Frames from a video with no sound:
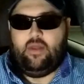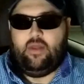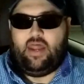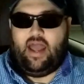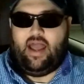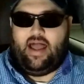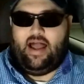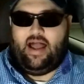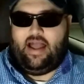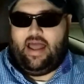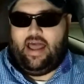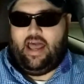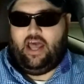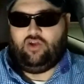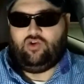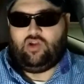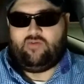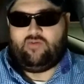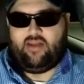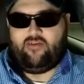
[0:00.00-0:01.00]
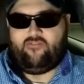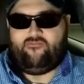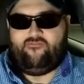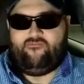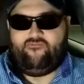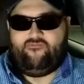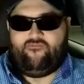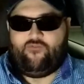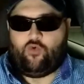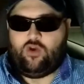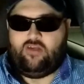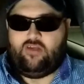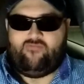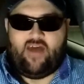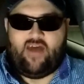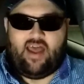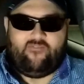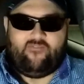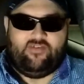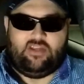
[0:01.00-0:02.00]
I mean, I, I, I drive like
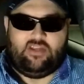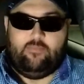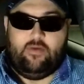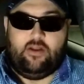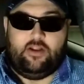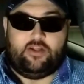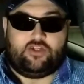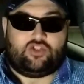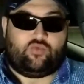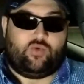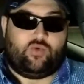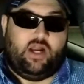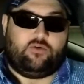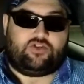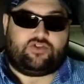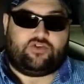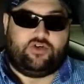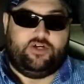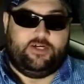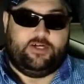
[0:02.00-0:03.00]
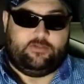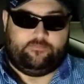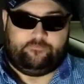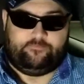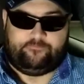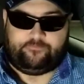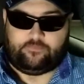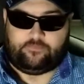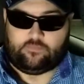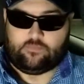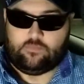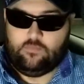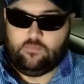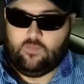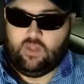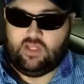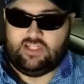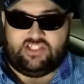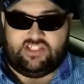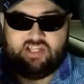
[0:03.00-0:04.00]
45, 50 minutes round trip,
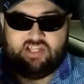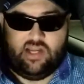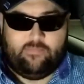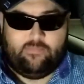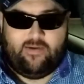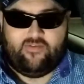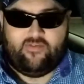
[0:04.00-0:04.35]
set up mm.